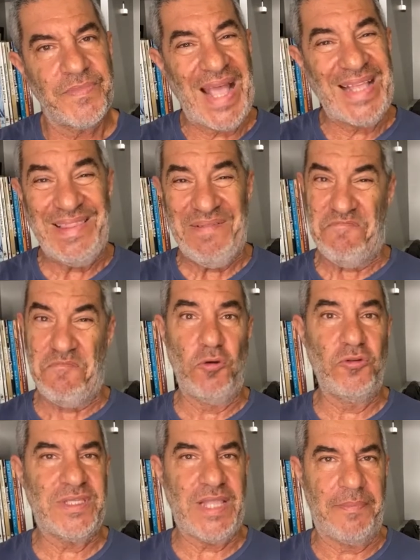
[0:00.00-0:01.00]
At the
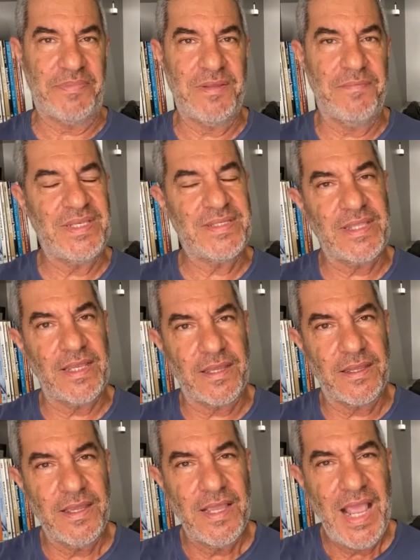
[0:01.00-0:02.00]
most optimistic.
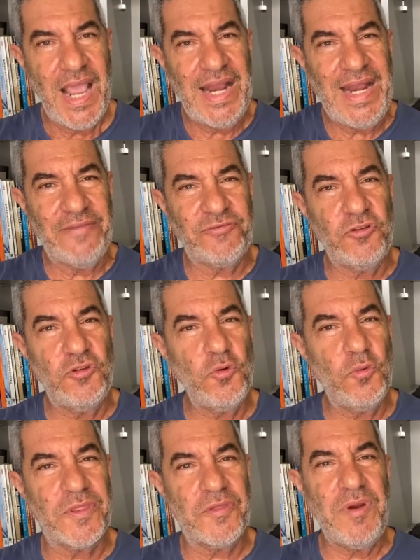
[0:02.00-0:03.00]
And after
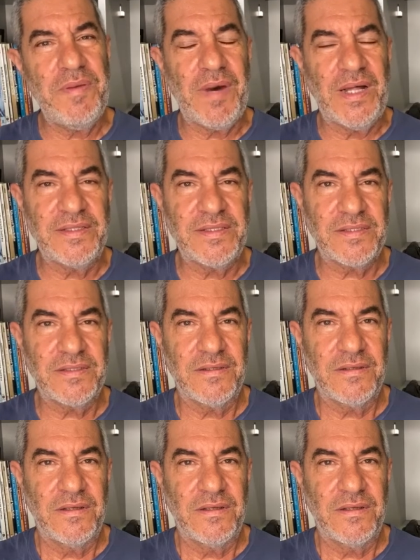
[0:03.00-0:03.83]
2 or 3 months,